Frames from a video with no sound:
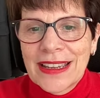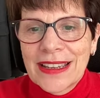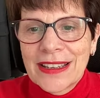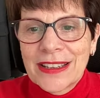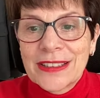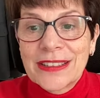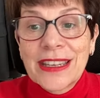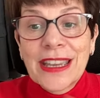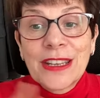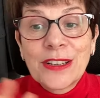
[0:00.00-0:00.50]

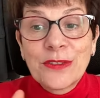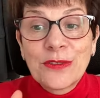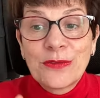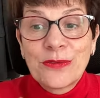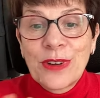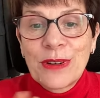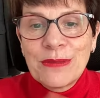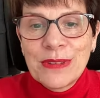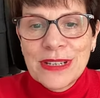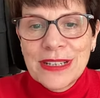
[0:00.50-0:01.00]
Again,
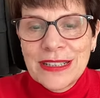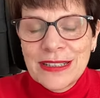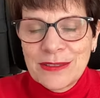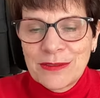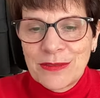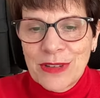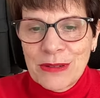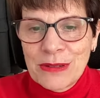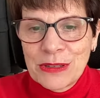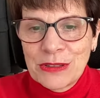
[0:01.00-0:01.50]
very,
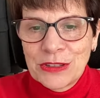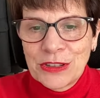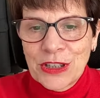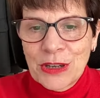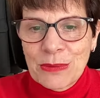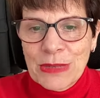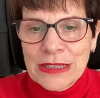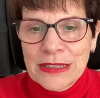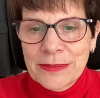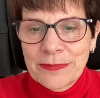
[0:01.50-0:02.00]
very good
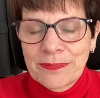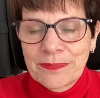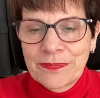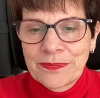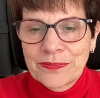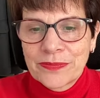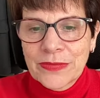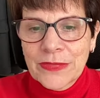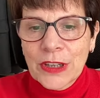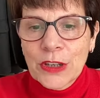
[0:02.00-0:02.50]
comment.
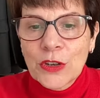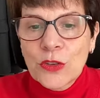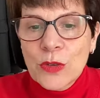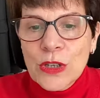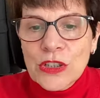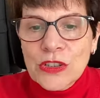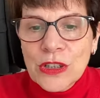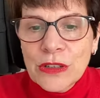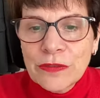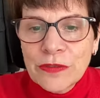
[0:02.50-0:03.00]
A
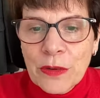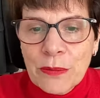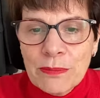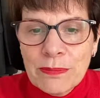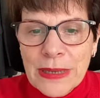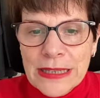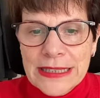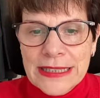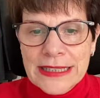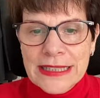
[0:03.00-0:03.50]
question from
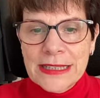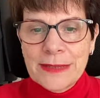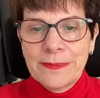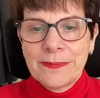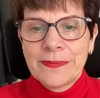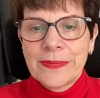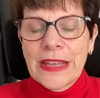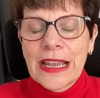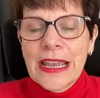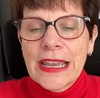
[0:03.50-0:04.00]
Betsy.
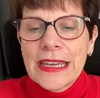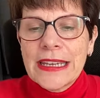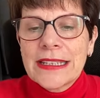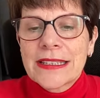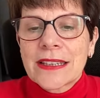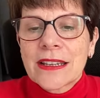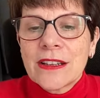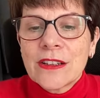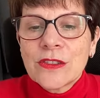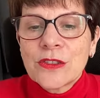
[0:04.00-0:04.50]
It's
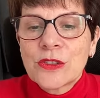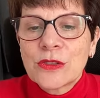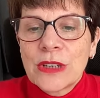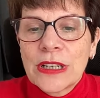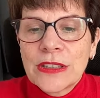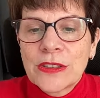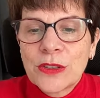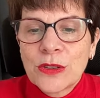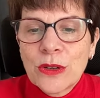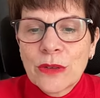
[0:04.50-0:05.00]
hard to
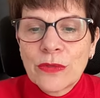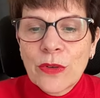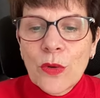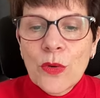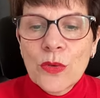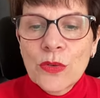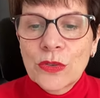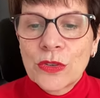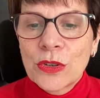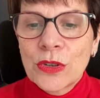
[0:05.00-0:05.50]
let go of
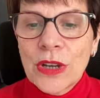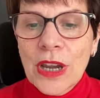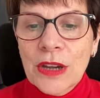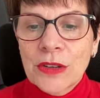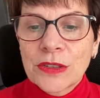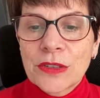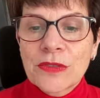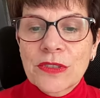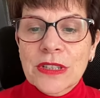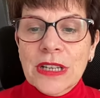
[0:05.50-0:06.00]
older,
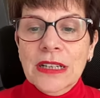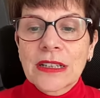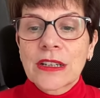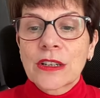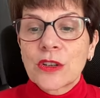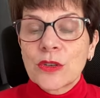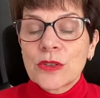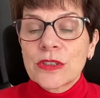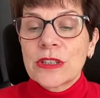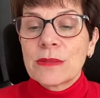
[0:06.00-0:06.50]
out of style
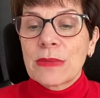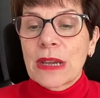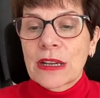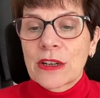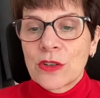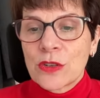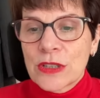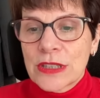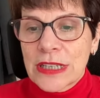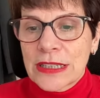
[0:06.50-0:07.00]
clothes in my
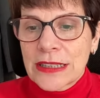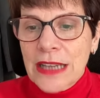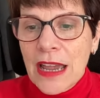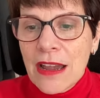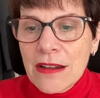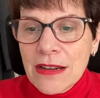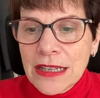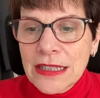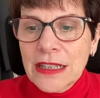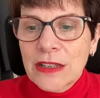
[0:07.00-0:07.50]
closet.
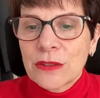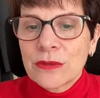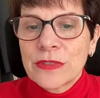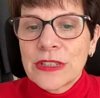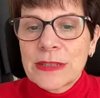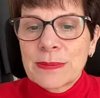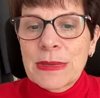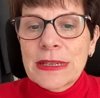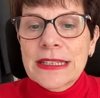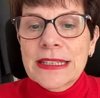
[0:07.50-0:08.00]
How can I
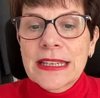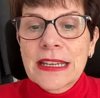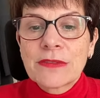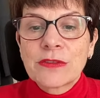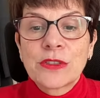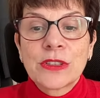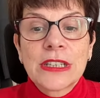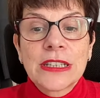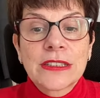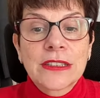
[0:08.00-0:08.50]
convince myself
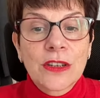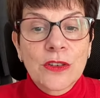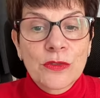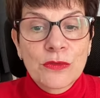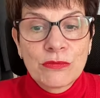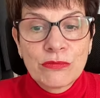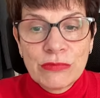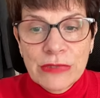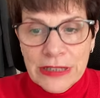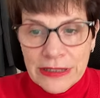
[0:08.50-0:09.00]
to get
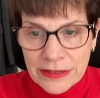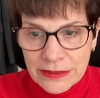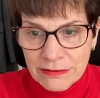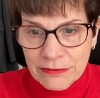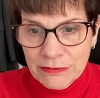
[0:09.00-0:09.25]
rid,